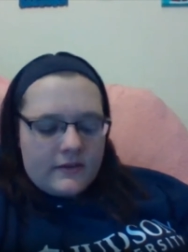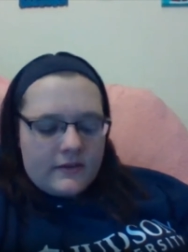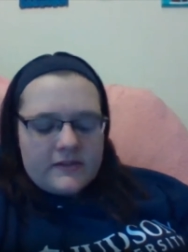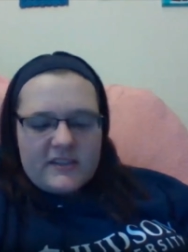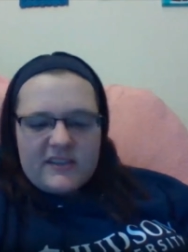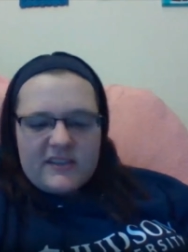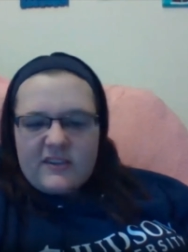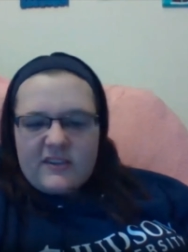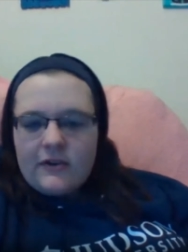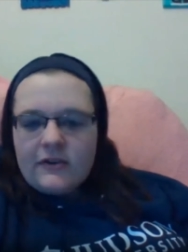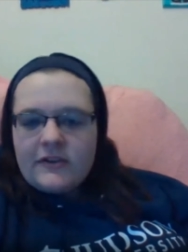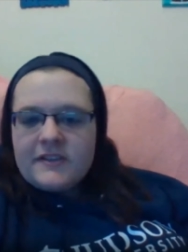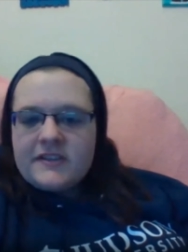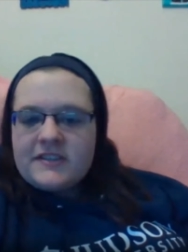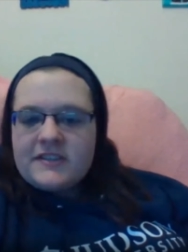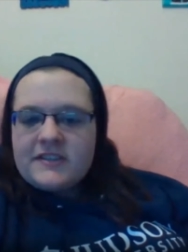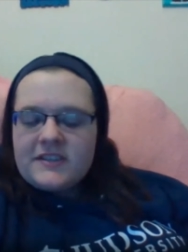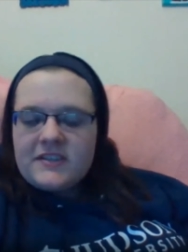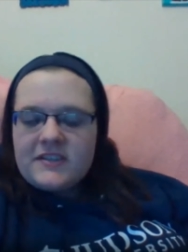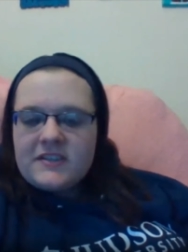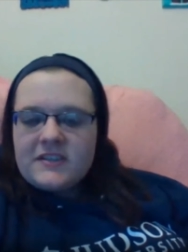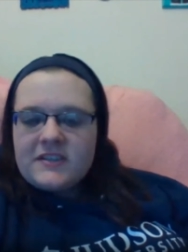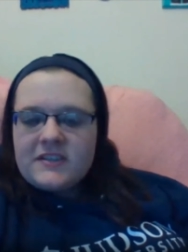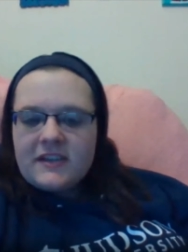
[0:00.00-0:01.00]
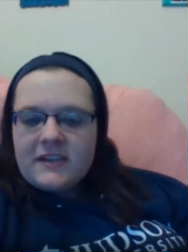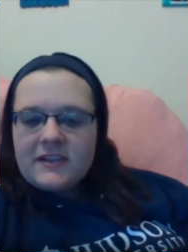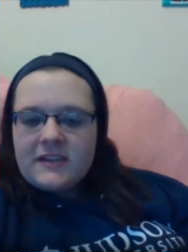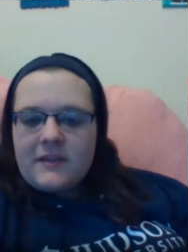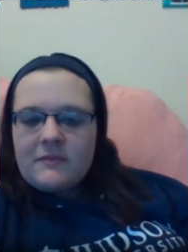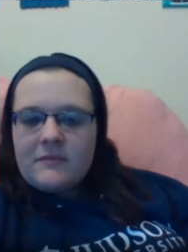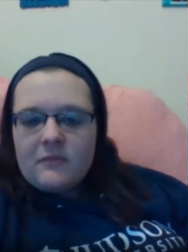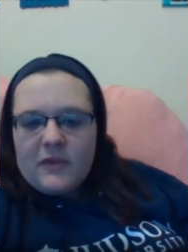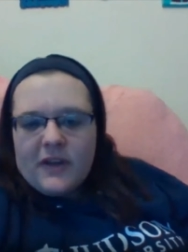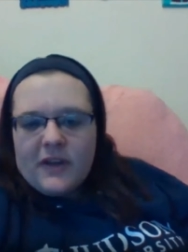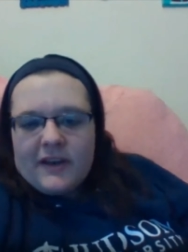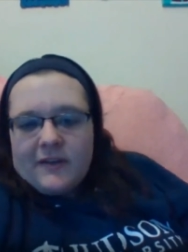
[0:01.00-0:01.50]
Because the goal is to just
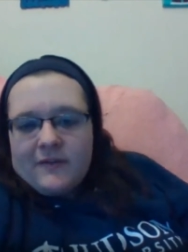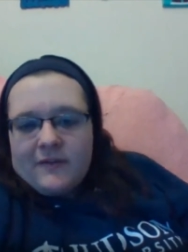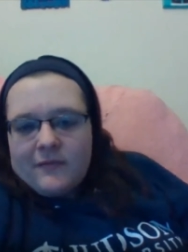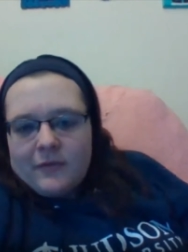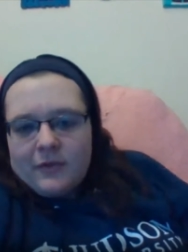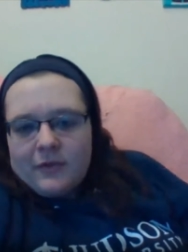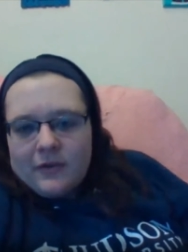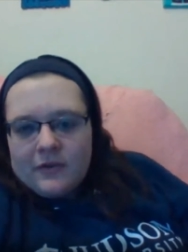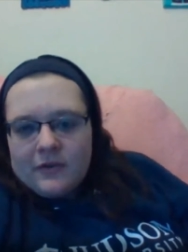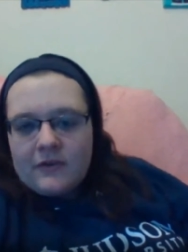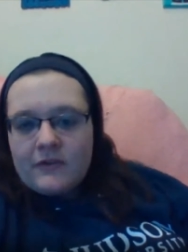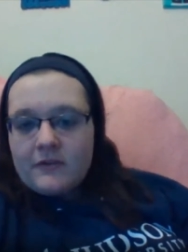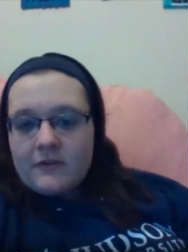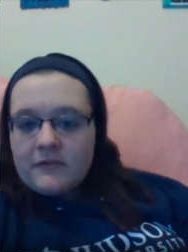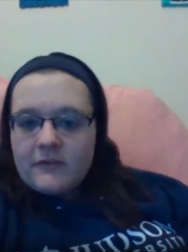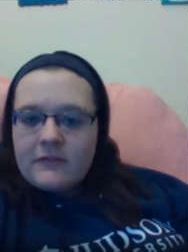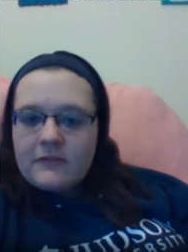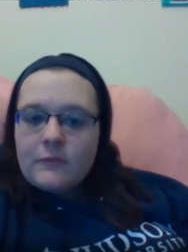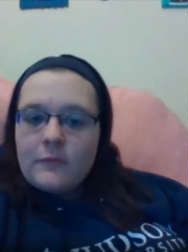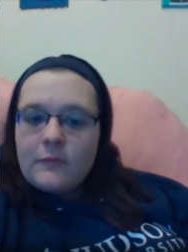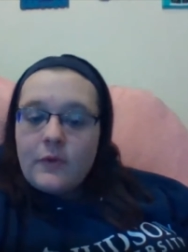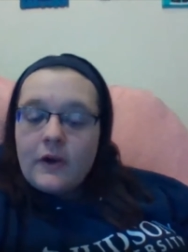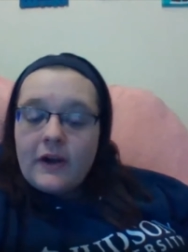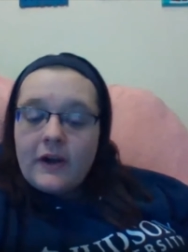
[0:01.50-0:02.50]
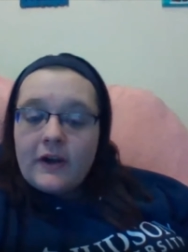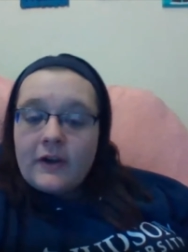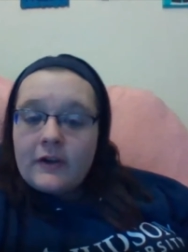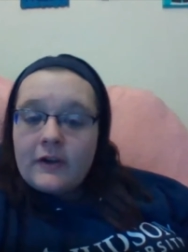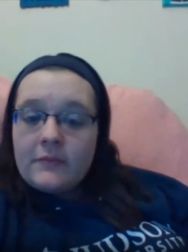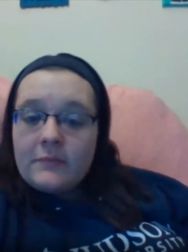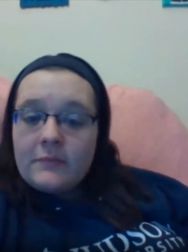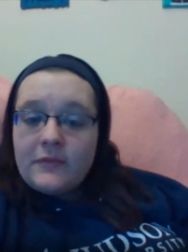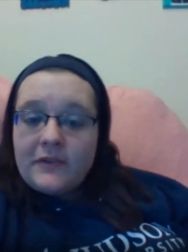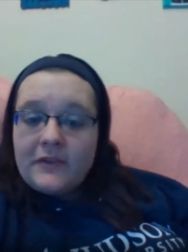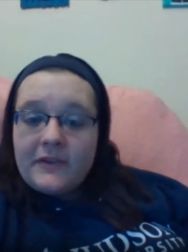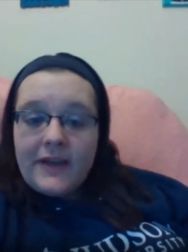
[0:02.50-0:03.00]
get them ready for what
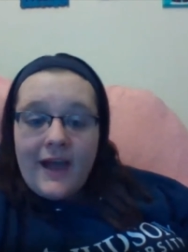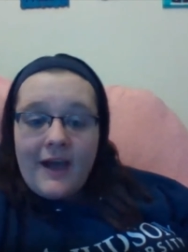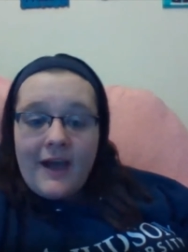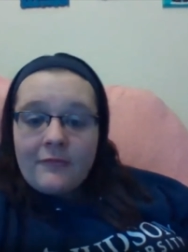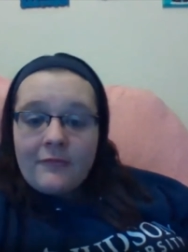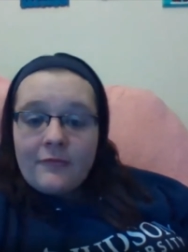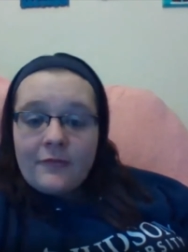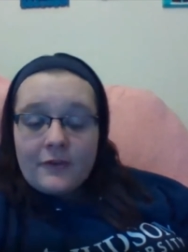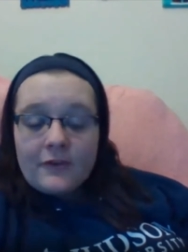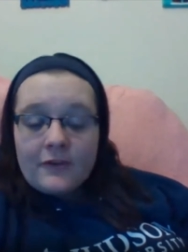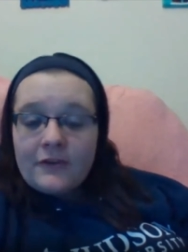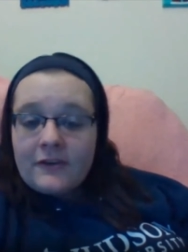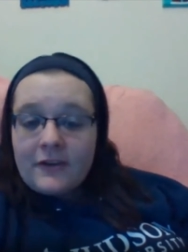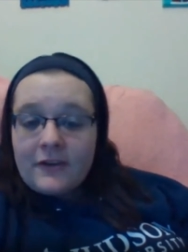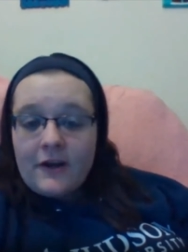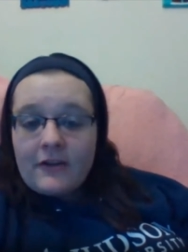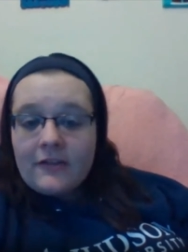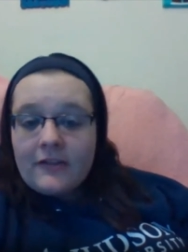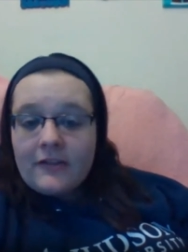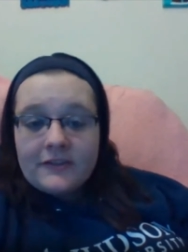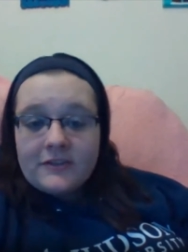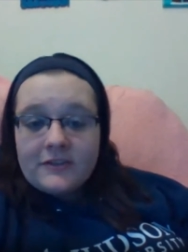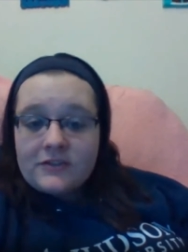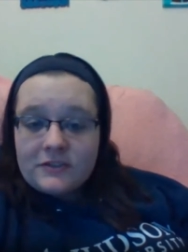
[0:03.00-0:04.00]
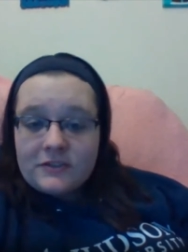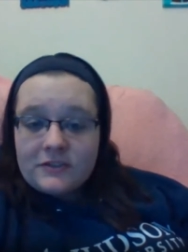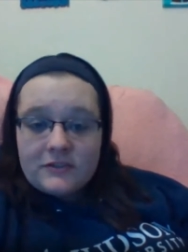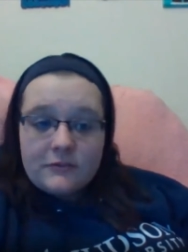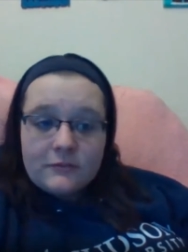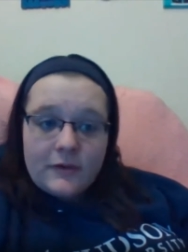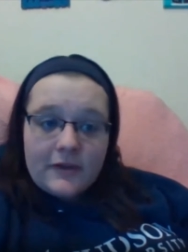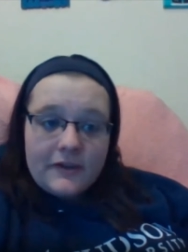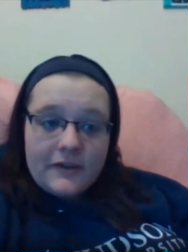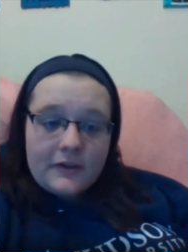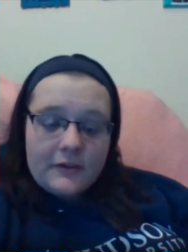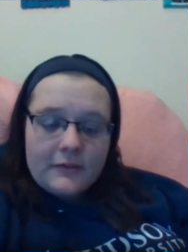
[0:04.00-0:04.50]
could be after college
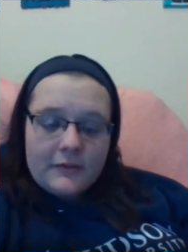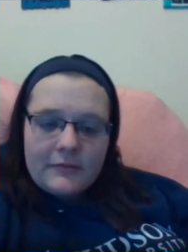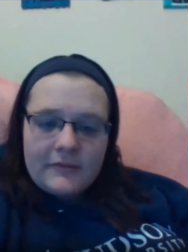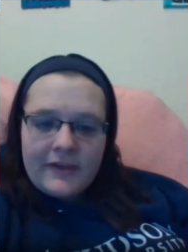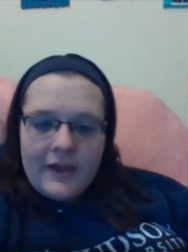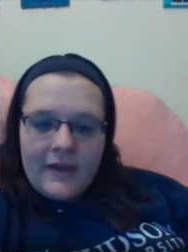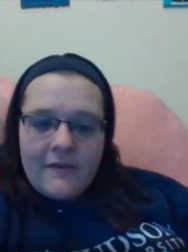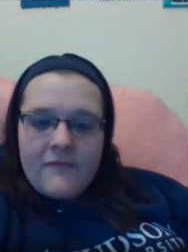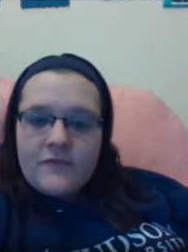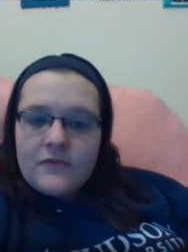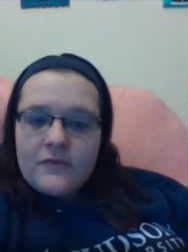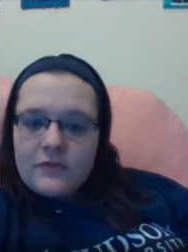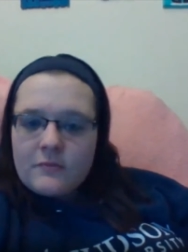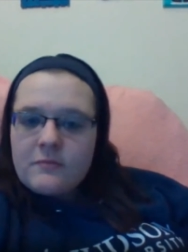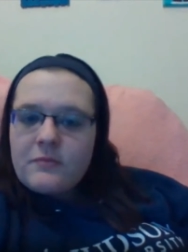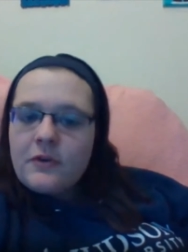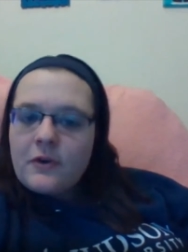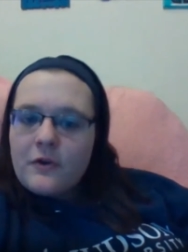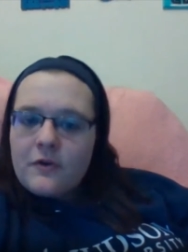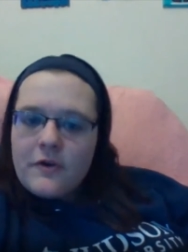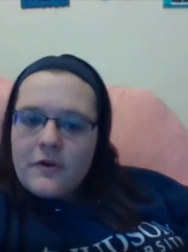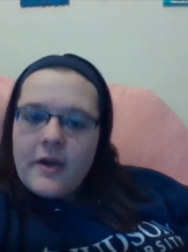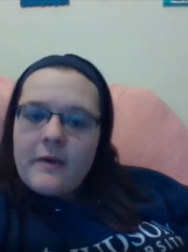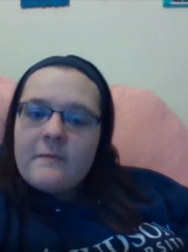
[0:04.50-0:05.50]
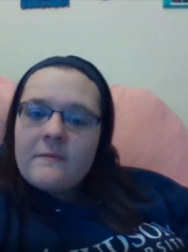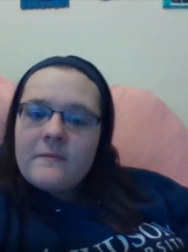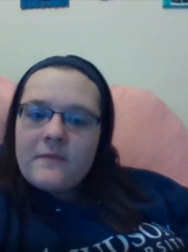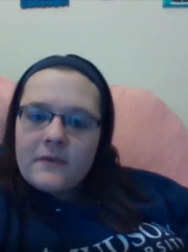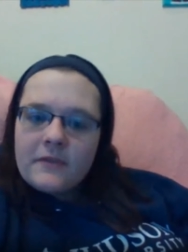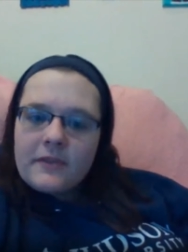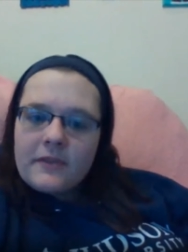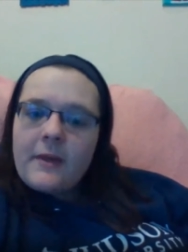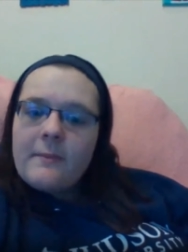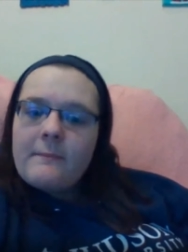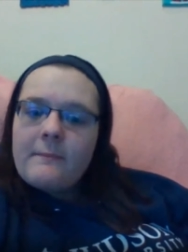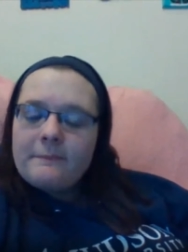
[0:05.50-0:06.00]
too, what could be after the
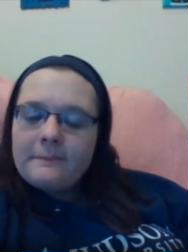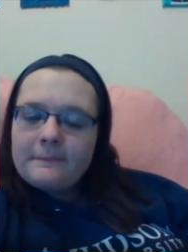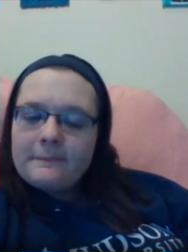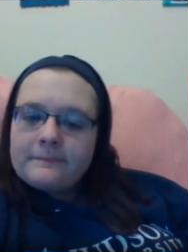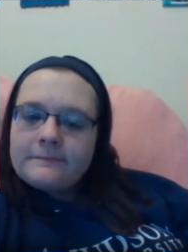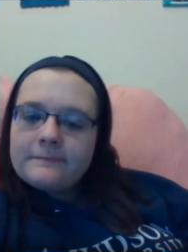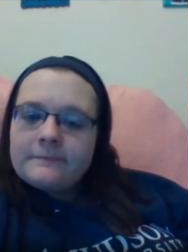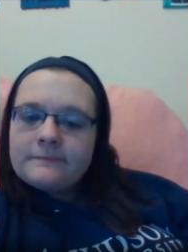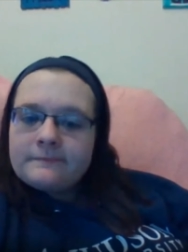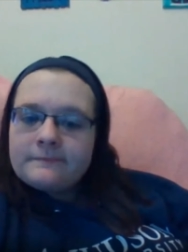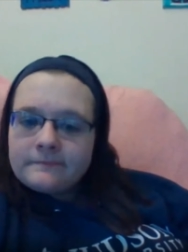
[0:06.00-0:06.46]
program for them.